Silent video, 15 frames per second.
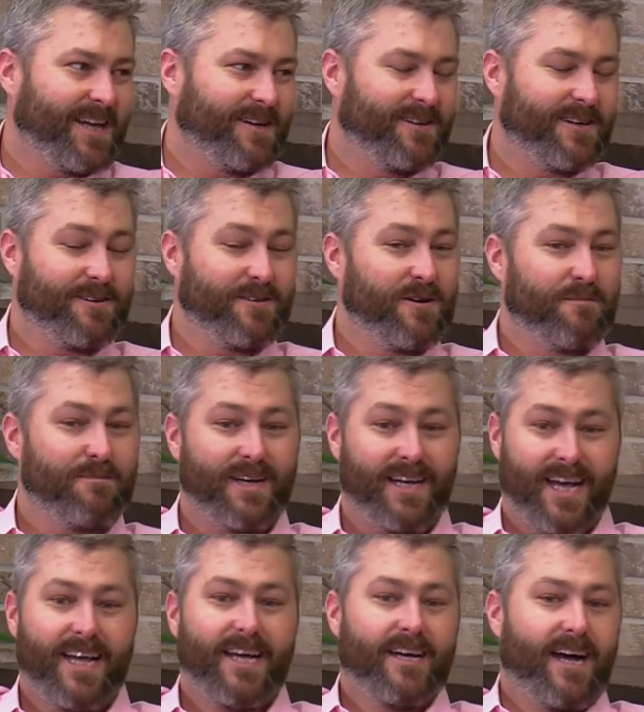you know, I don't know,
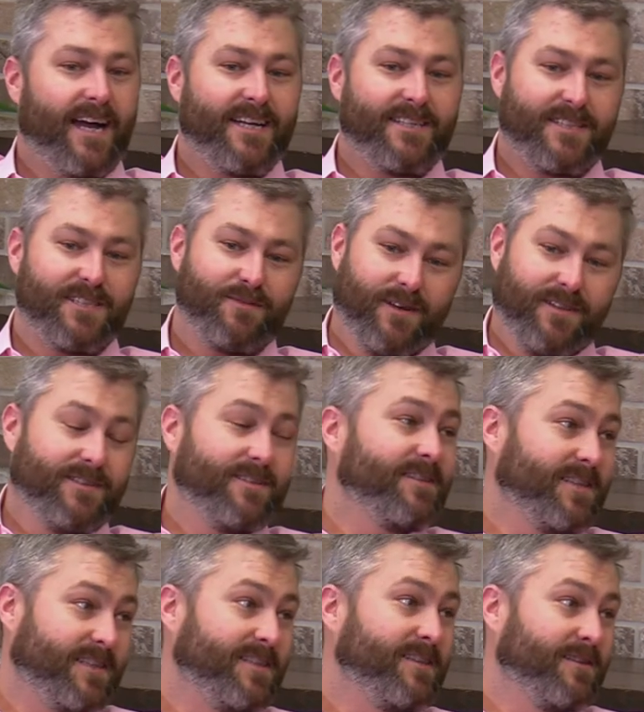but I guess that's one
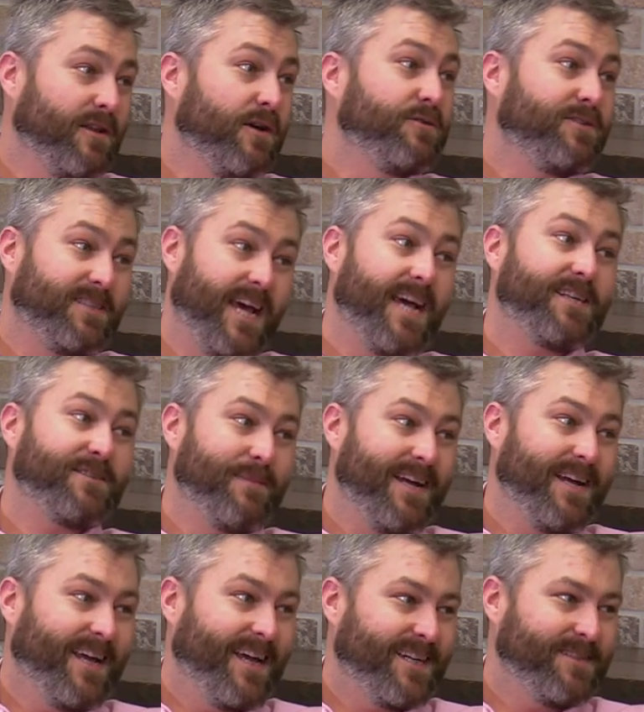of the, the Los
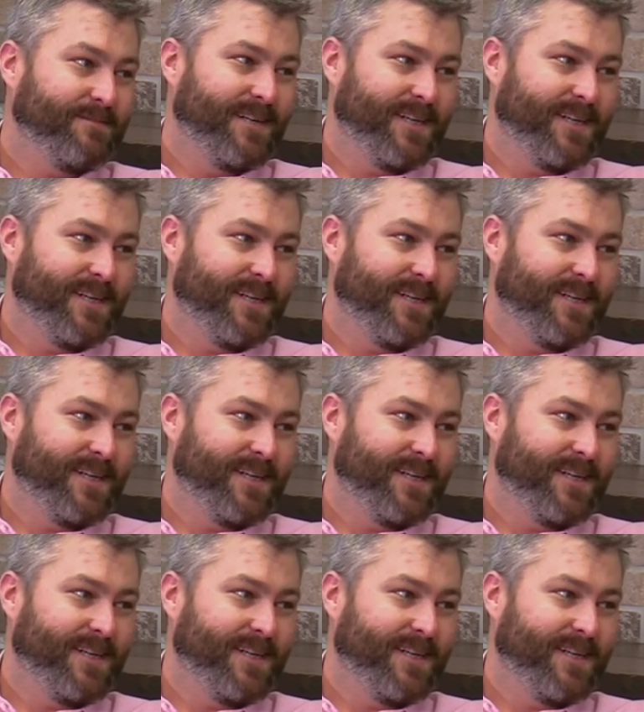Texmaniacs.